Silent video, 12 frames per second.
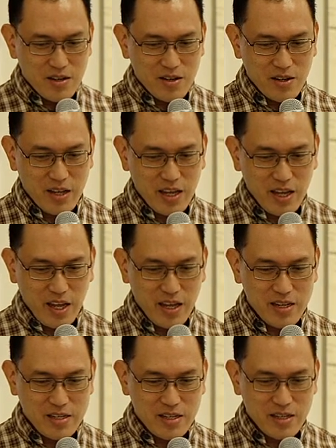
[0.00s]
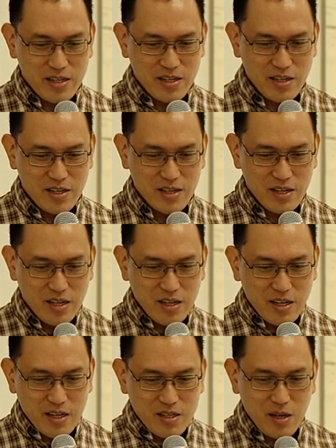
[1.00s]
Okay, and now
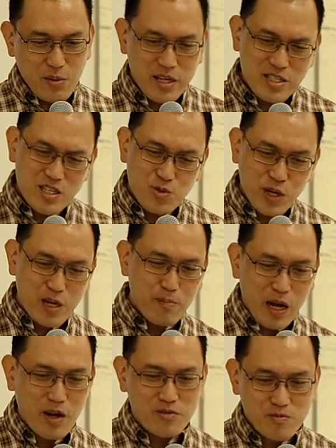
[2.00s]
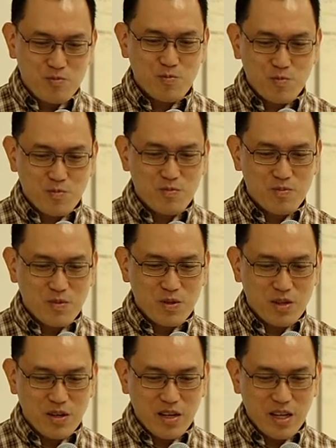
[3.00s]
what is this work about?
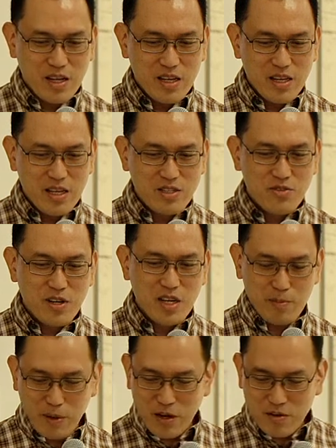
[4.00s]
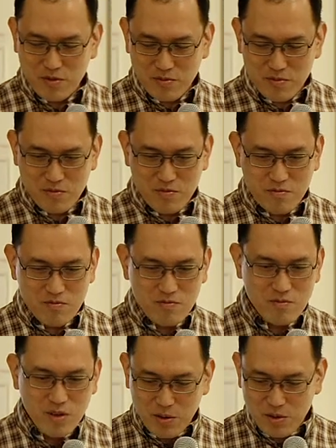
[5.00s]
Okay, it's really about,
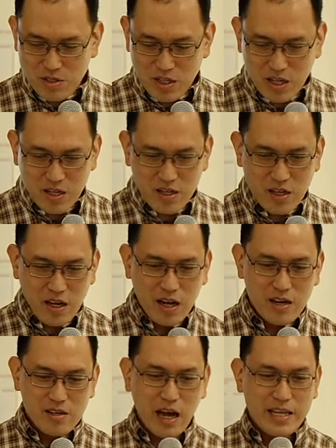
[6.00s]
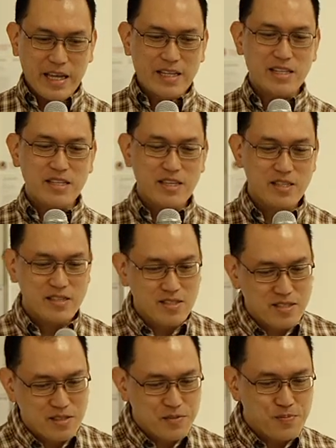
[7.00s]
I would say, identities.